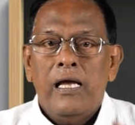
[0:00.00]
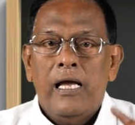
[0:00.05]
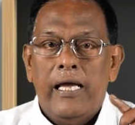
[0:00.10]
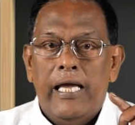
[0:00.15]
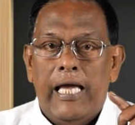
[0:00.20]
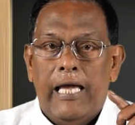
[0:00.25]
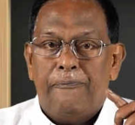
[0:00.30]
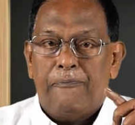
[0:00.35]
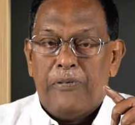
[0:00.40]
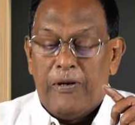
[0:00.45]

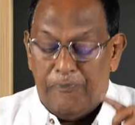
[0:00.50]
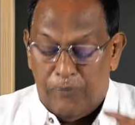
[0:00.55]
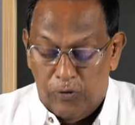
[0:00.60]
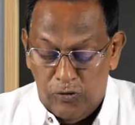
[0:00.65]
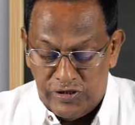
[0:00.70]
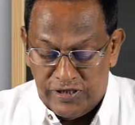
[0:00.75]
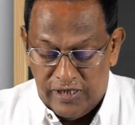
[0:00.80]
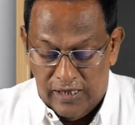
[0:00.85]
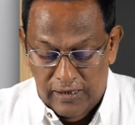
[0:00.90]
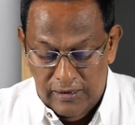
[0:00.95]
a
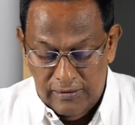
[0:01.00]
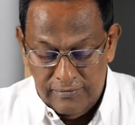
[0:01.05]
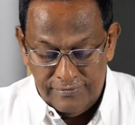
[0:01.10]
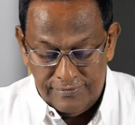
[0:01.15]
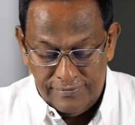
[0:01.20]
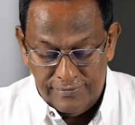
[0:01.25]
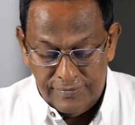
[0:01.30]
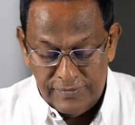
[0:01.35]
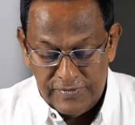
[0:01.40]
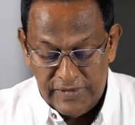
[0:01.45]
proposal
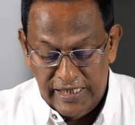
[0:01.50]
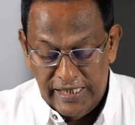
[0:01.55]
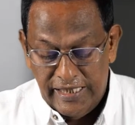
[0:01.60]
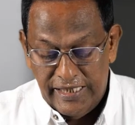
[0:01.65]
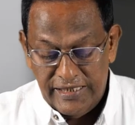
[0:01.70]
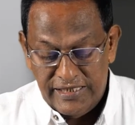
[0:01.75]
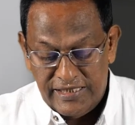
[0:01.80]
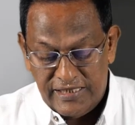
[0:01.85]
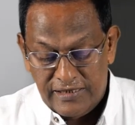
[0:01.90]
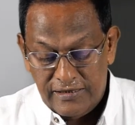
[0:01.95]

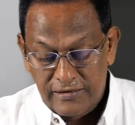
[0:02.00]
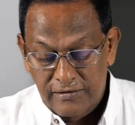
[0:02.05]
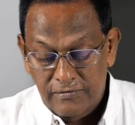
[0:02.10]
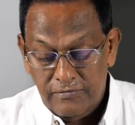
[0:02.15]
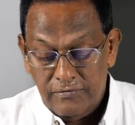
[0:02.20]
is